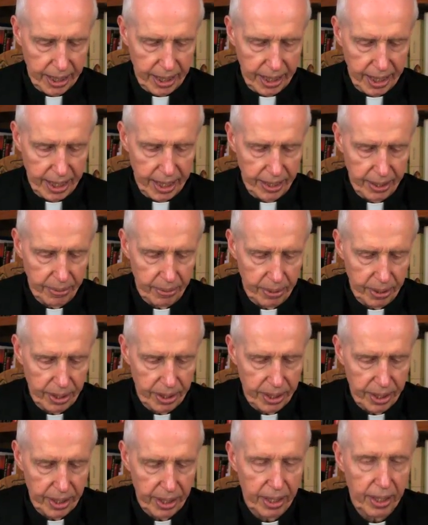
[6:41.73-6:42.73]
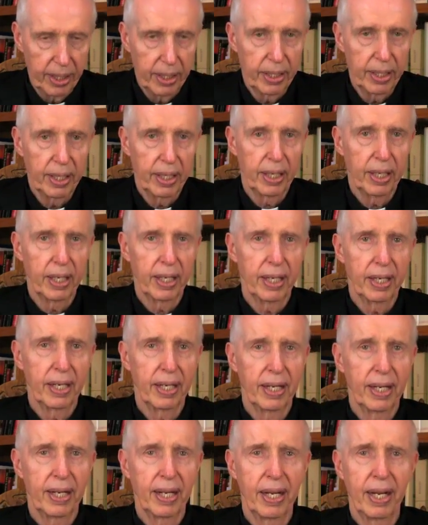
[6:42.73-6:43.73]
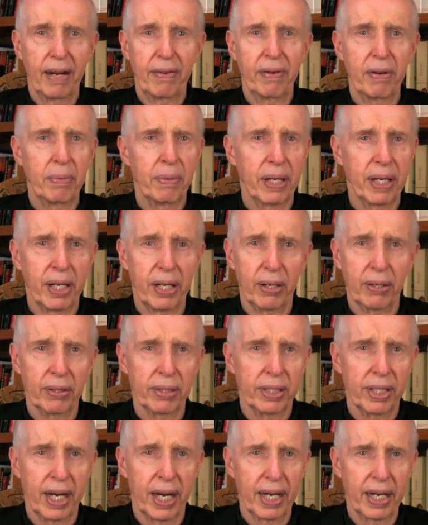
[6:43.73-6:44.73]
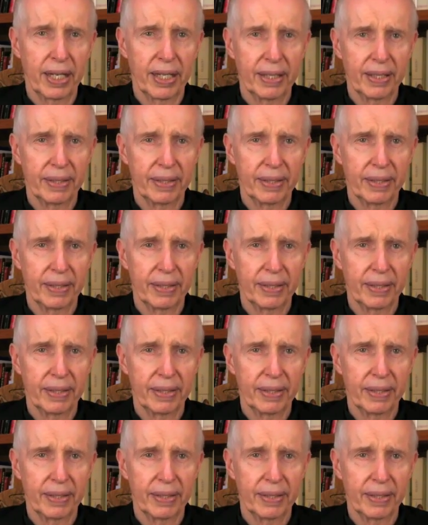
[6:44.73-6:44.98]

In other words, everybody knows that.